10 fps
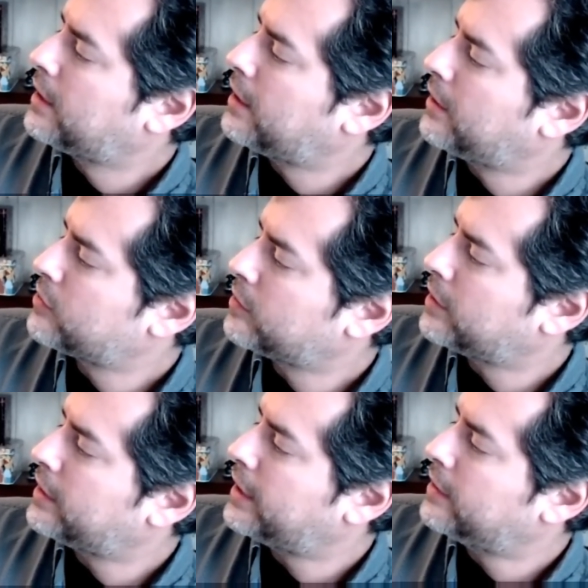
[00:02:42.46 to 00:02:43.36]
I'll turn
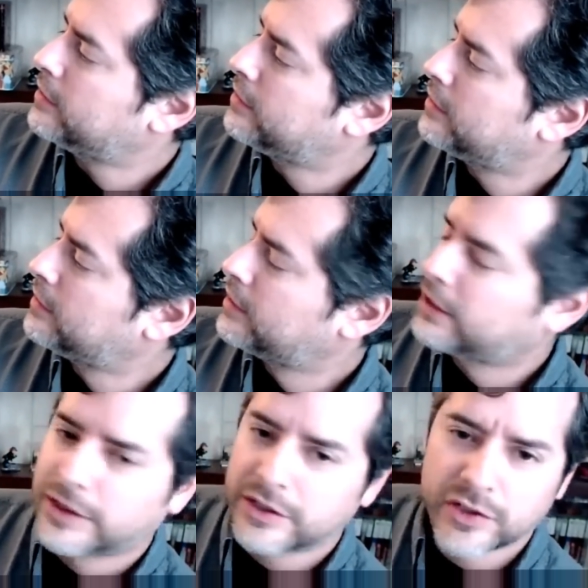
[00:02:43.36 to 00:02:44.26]
that down.
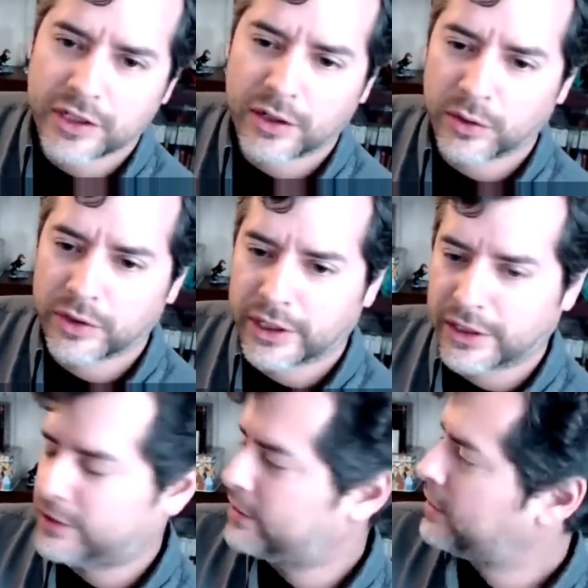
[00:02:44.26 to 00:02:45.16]
This is the old
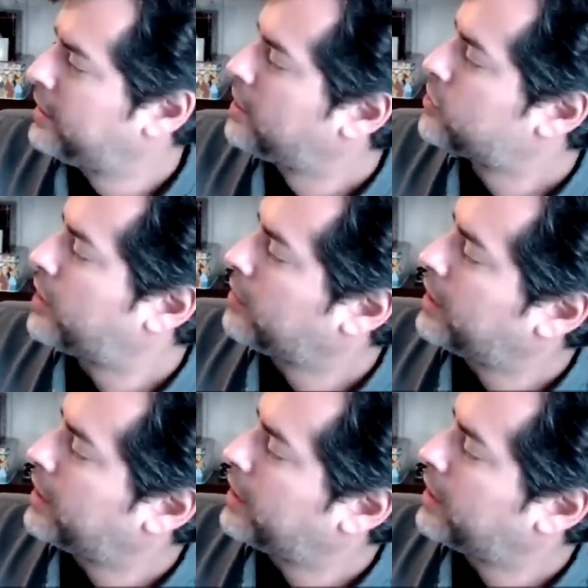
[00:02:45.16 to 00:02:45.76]
trailer.